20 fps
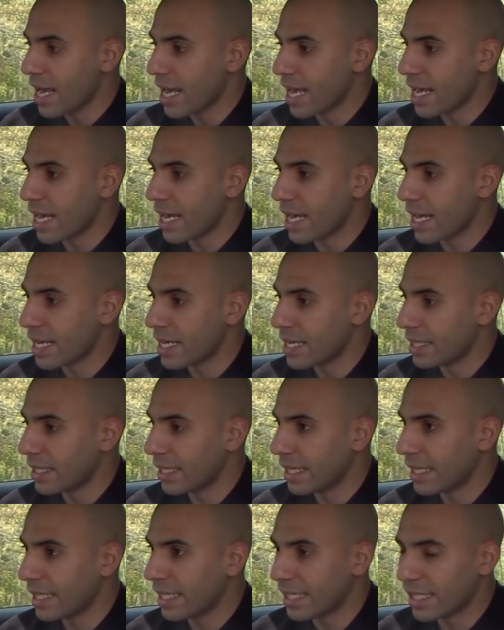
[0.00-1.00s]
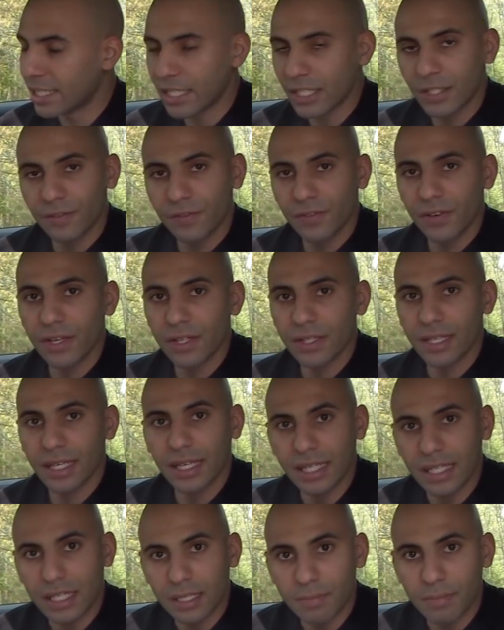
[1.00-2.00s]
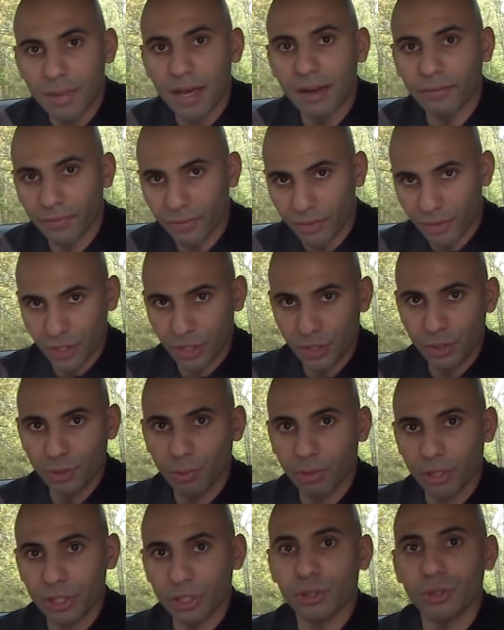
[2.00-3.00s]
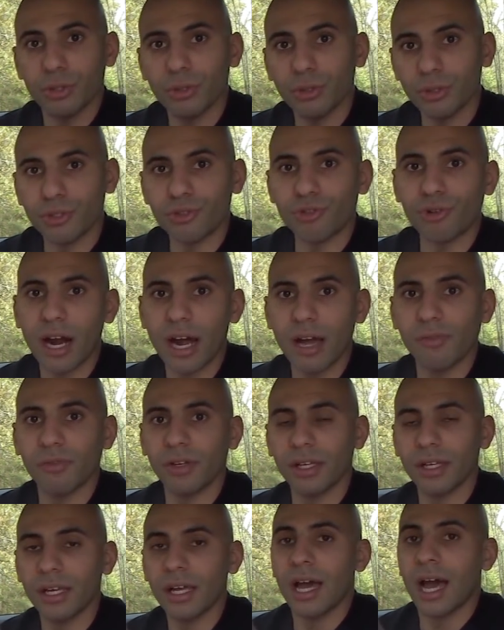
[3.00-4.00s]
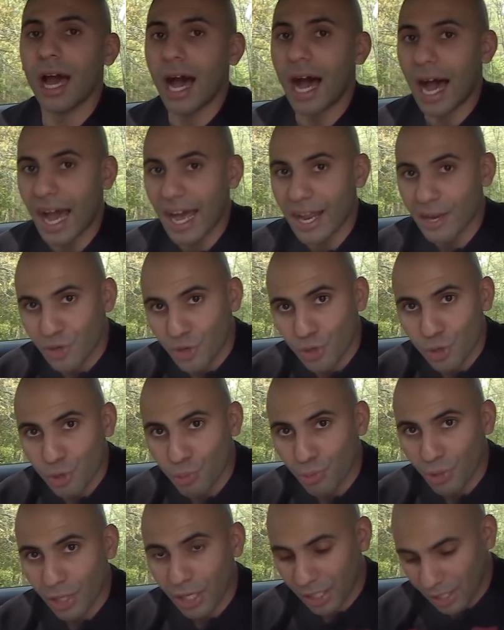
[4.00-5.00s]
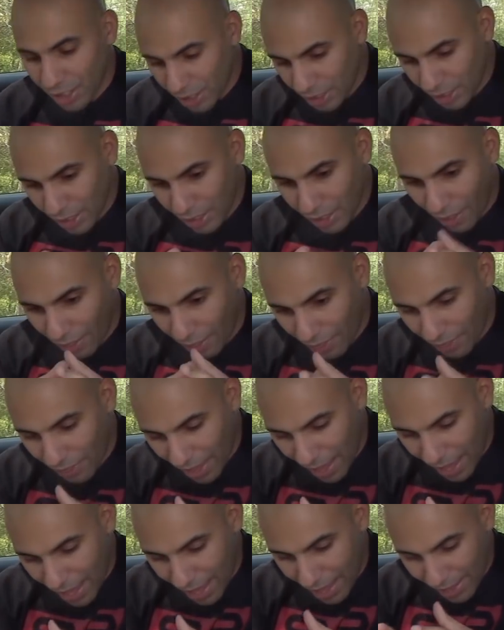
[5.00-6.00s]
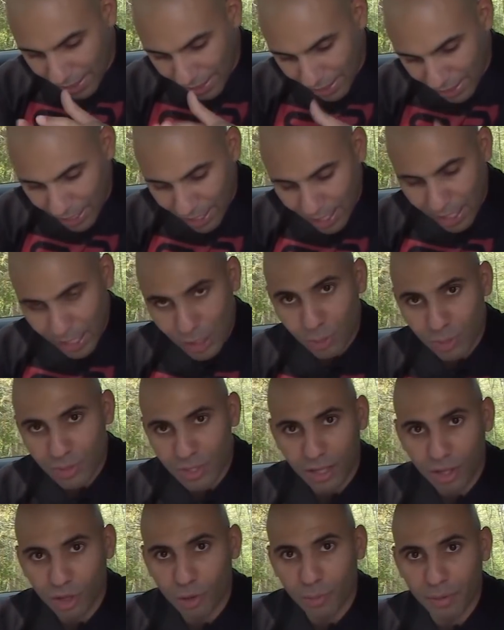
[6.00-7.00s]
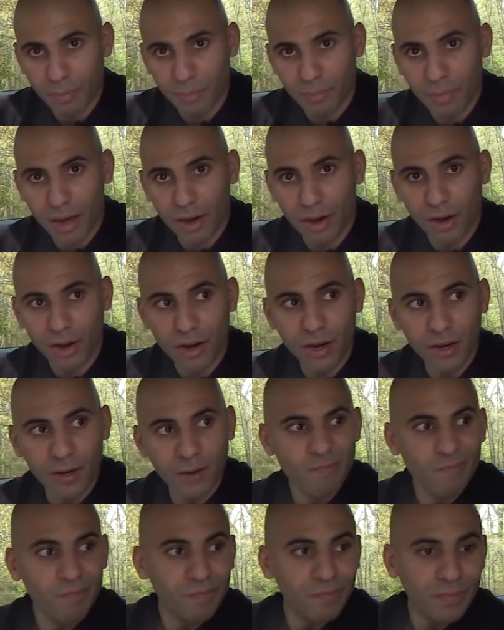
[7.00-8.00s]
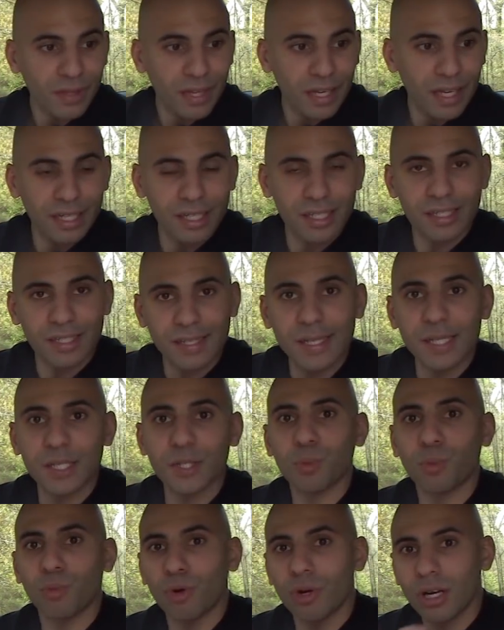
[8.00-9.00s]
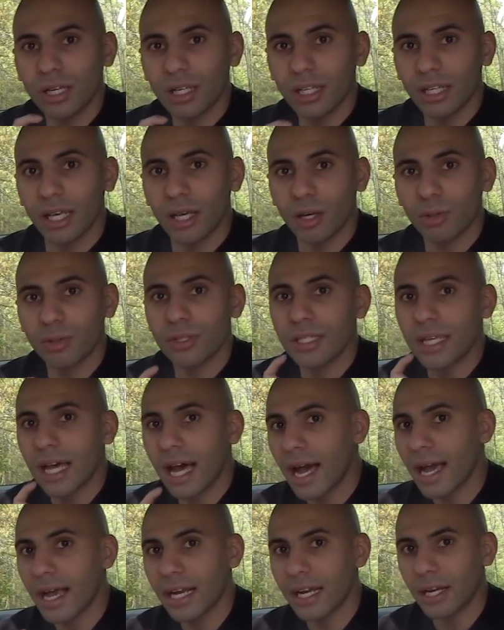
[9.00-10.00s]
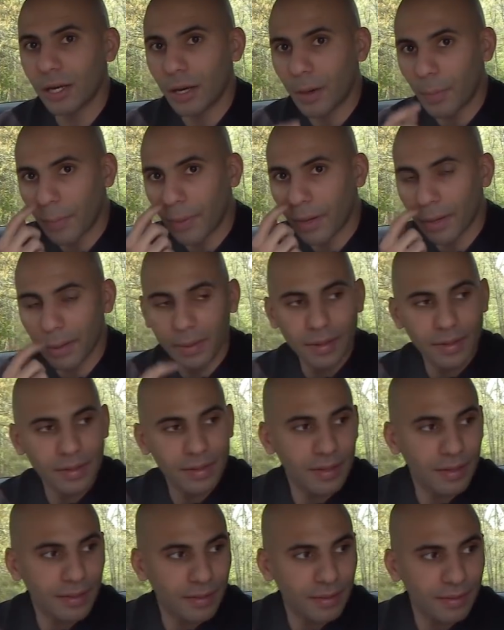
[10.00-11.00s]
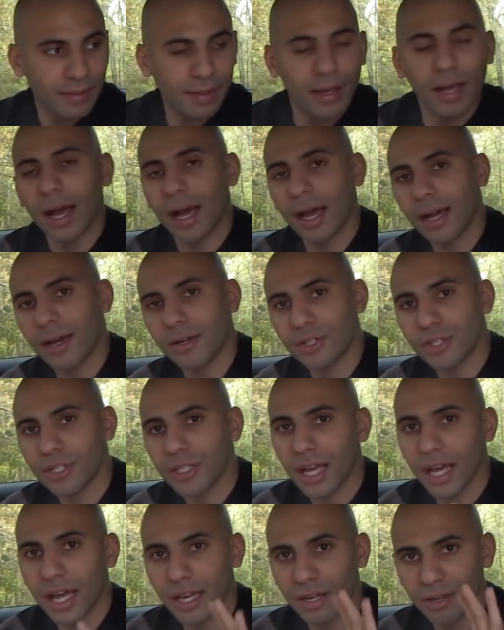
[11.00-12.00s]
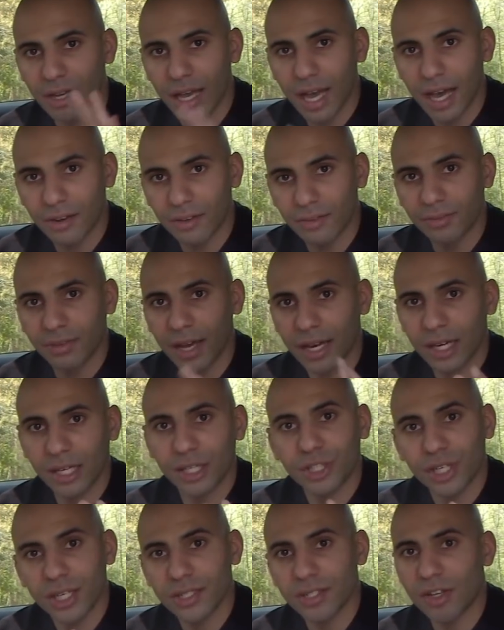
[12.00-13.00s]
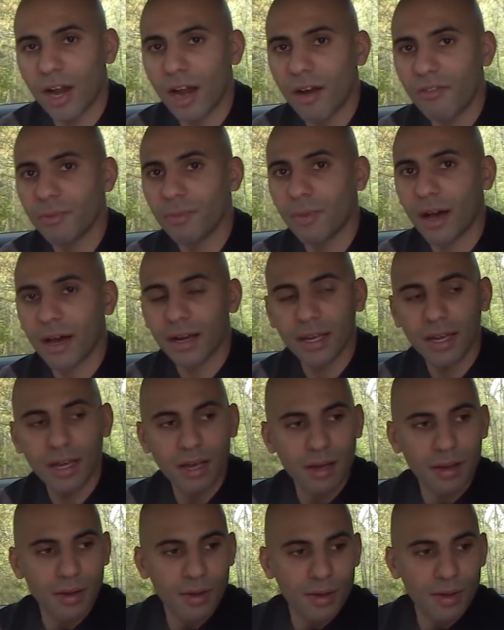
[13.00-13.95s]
and it just feels like it's meant for you when you do drive it. I do wish that this was a little bit better and the seats were a little tinier, but I understand you gotta kind of adjust to everybody.